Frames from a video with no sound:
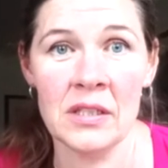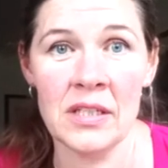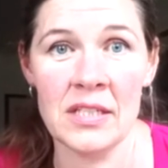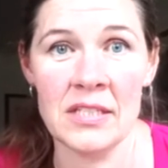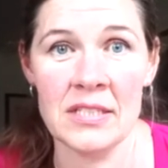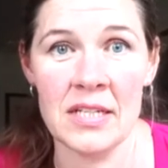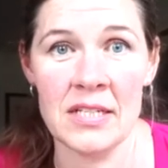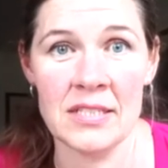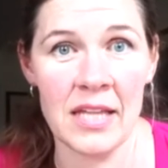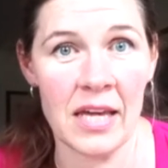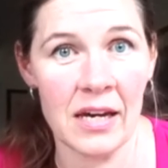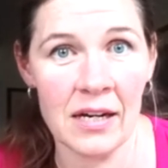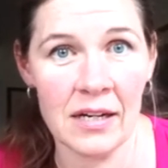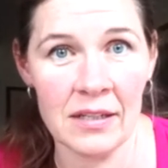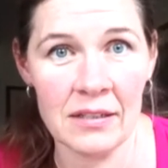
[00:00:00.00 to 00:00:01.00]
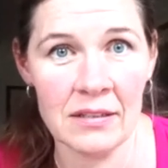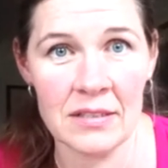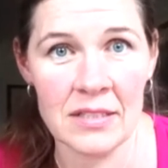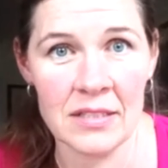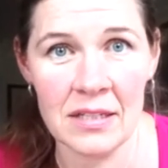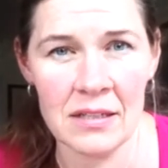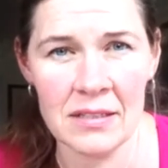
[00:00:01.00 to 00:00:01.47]
he says they are,
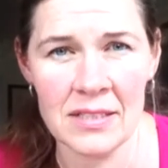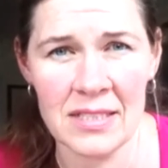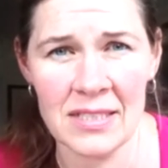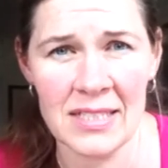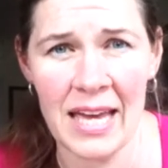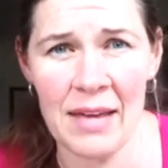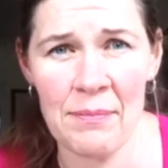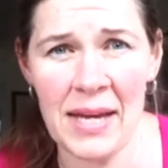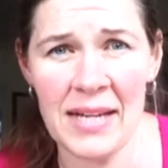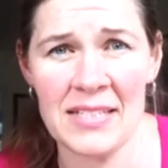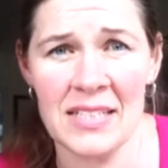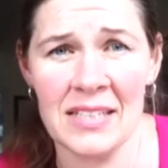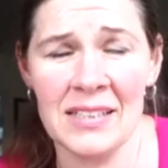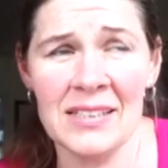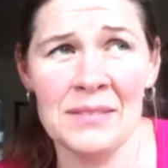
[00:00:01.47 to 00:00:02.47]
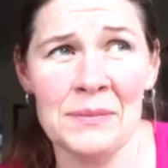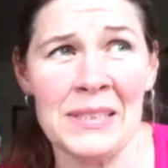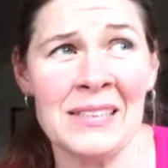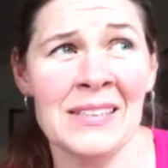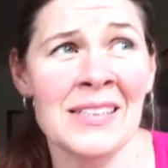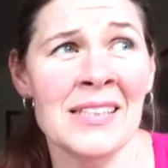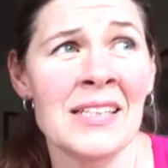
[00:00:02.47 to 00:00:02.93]
starting to get better. I
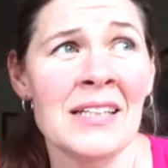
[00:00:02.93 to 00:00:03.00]
mean,